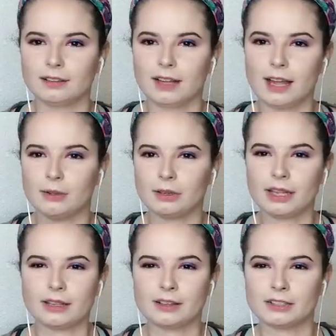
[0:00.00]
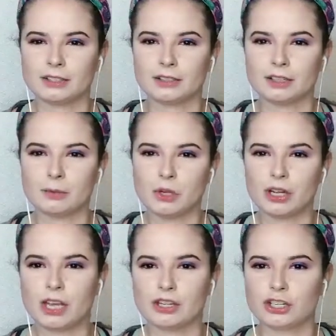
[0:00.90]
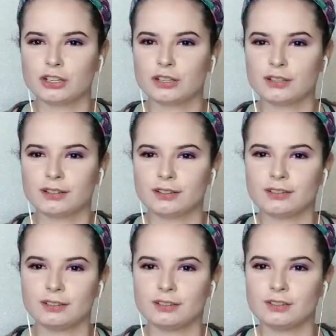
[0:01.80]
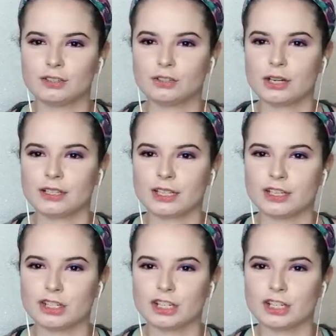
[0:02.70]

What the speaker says: how, like, there's a communication translation.